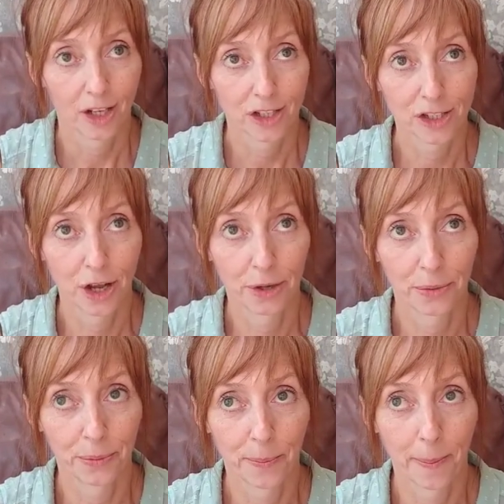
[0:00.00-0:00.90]

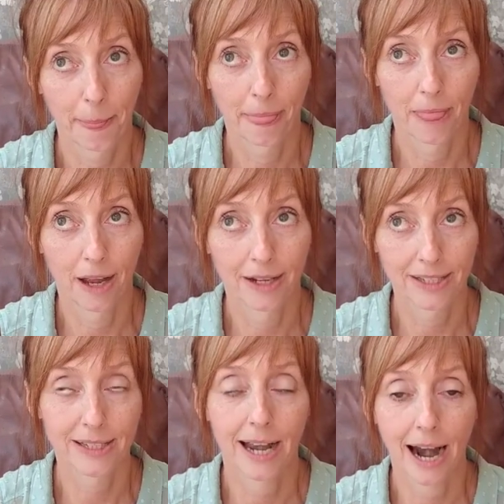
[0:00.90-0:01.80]
So as I
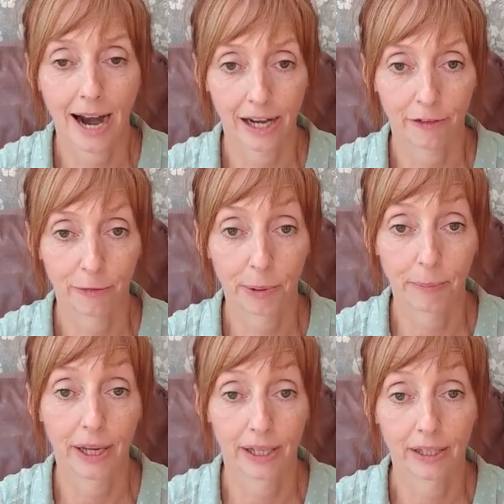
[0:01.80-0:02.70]
said, I've been
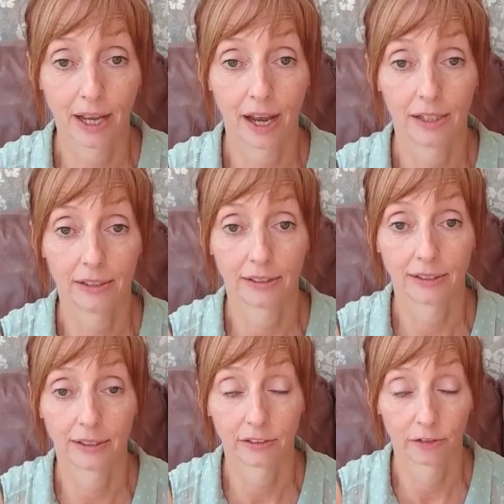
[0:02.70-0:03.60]
making
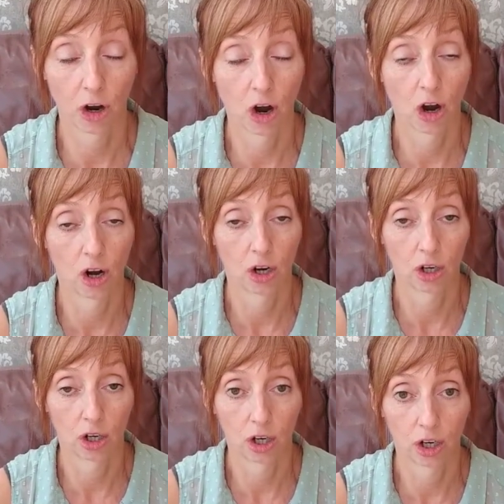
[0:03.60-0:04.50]
cakes for
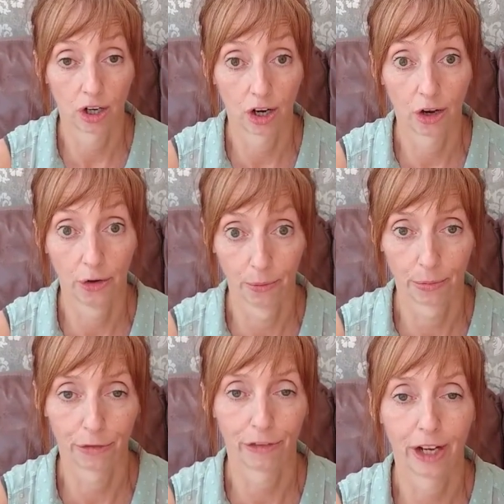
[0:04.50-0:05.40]
a number
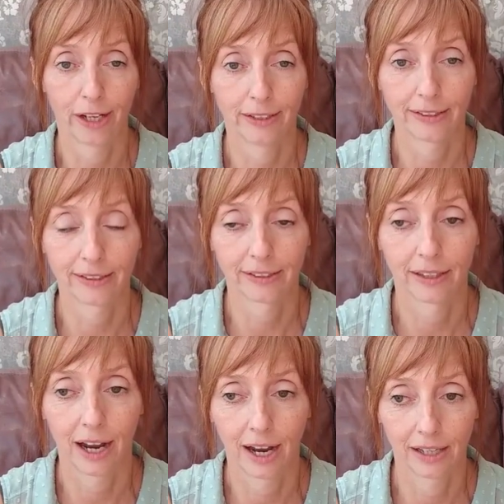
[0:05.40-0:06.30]
of years,
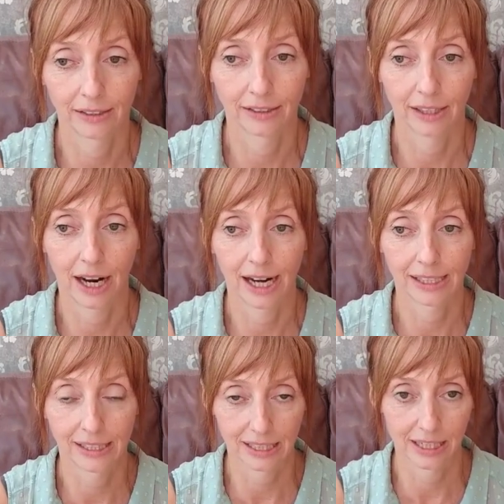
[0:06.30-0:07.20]
and I
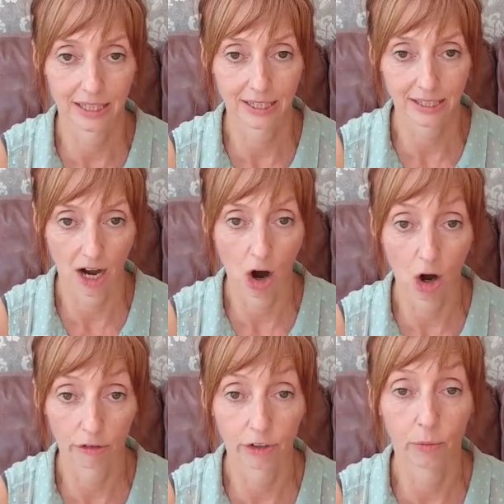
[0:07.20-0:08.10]
didn't start
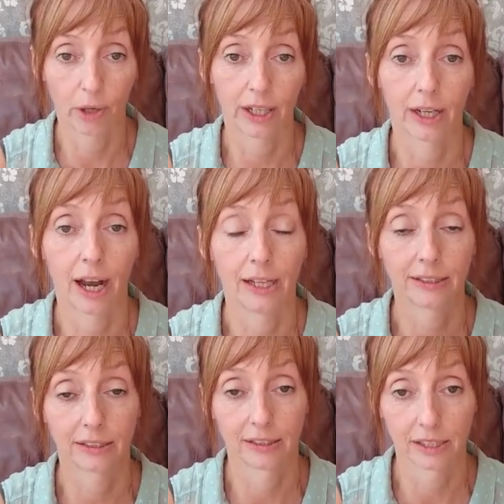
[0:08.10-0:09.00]
offering wedding cakes
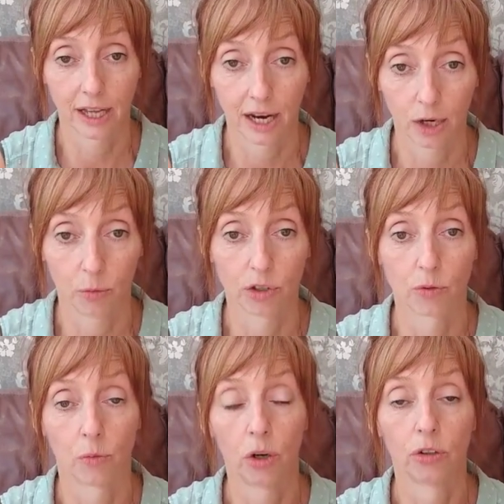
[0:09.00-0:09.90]
until I was
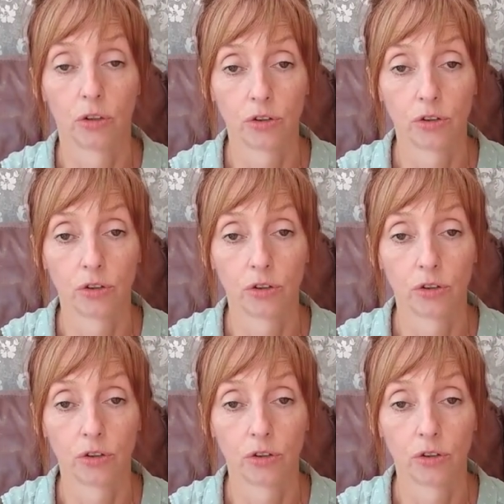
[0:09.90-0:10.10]
100%